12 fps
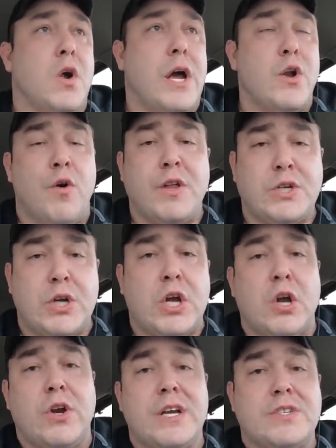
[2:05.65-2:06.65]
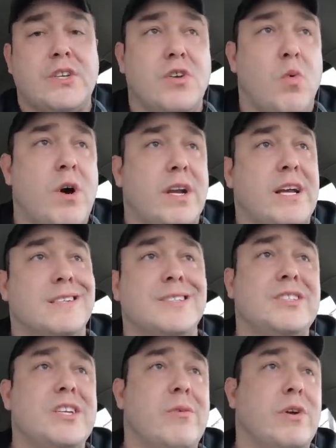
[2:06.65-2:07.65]
You know, I know that you're curious and you want to kind
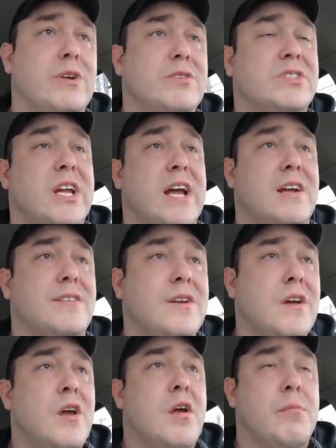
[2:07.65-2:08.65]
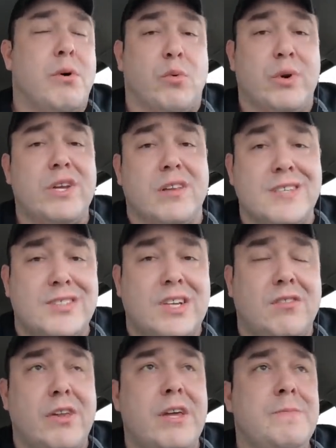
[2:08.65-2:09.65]
of see where you stand, but
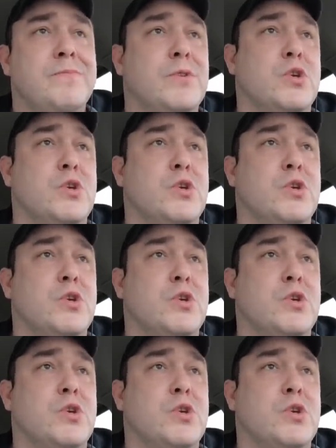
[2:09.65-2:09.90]
realistically,